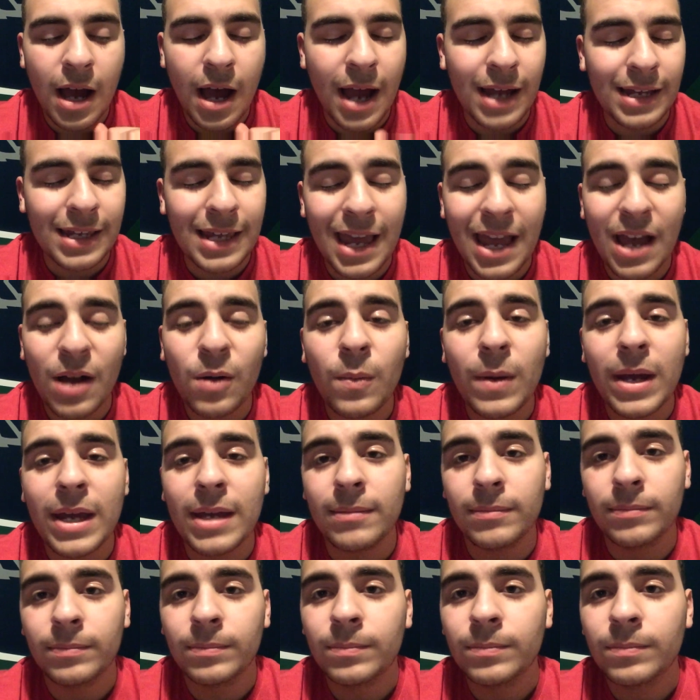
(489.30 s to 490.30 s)
I can't
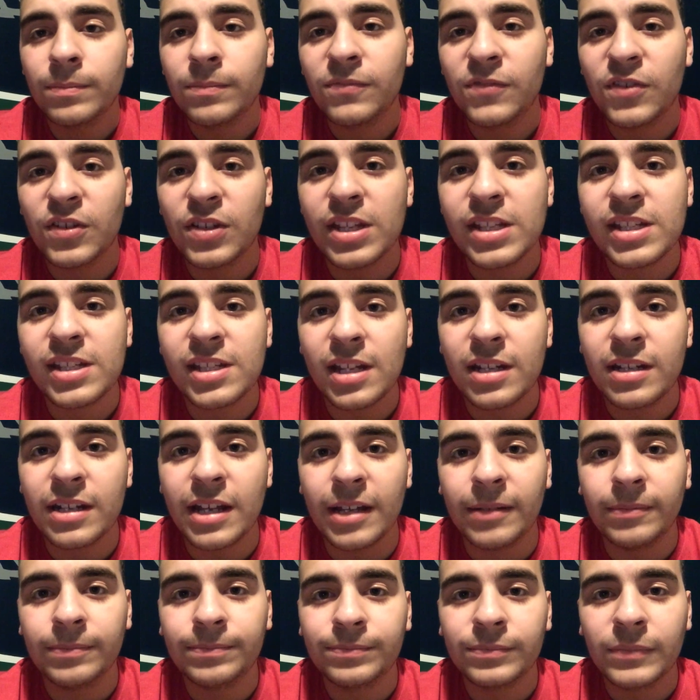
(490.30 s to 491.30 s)
wait for this
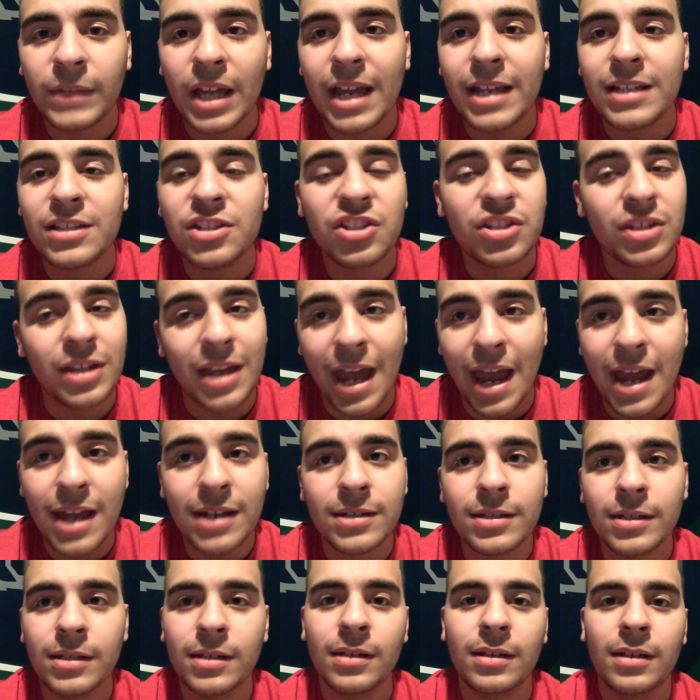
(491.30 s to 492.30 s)
Sunday. I just
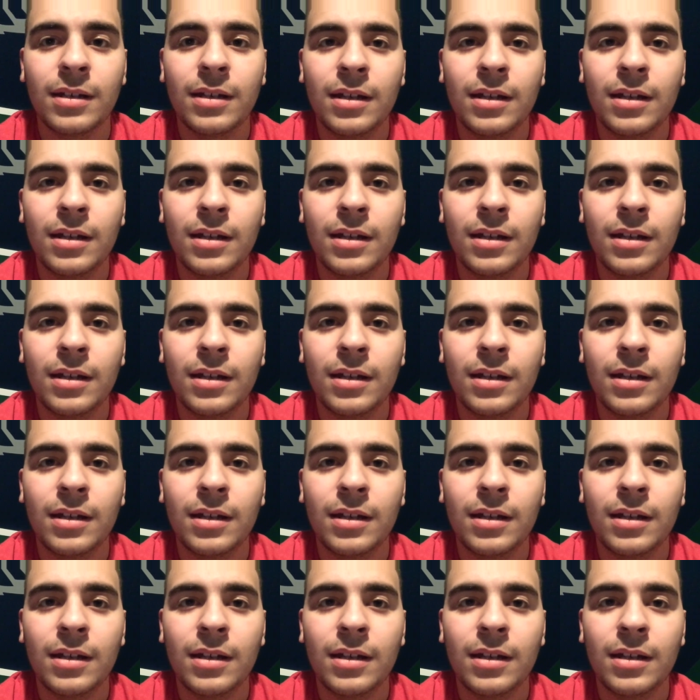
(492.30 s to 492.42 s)
can't.